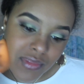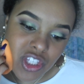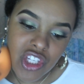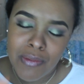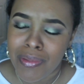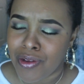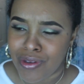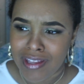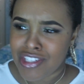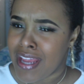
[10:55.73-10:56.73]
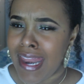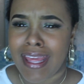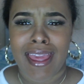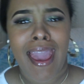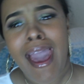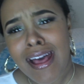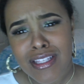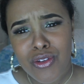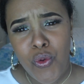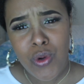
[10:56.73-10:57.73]
she had a
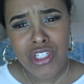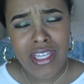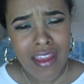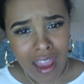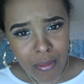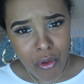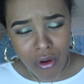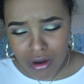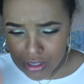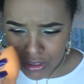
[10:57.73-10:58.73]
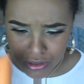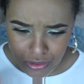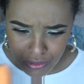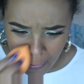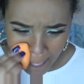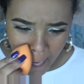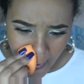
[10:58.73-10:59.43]
castle where she kept all her children.